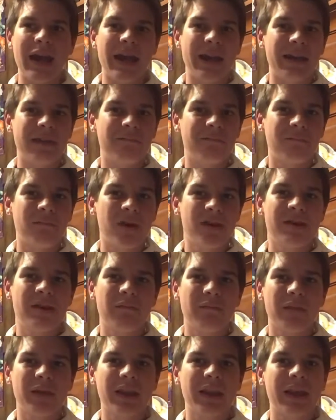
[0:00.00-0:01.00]
It
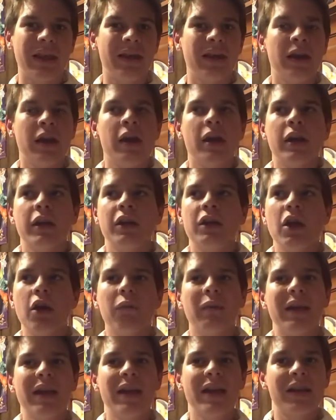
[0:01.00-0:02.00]
wasn't really, you
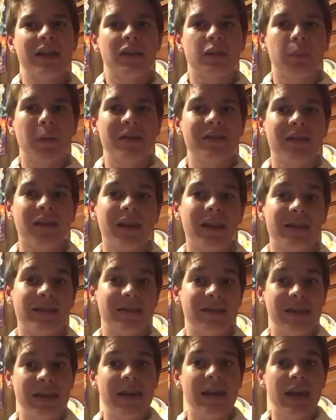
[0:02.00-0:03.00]
know, we didn't explicitly
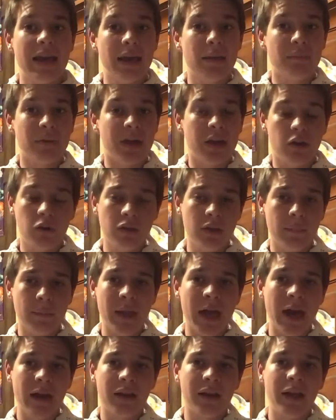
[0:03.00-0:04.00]
see him kill the
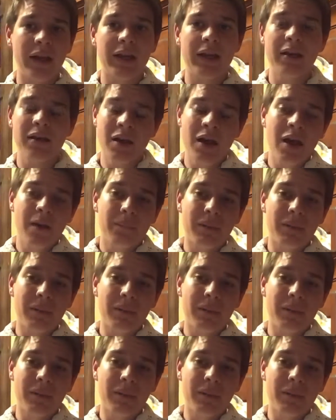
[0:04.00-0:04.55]
Black Lady,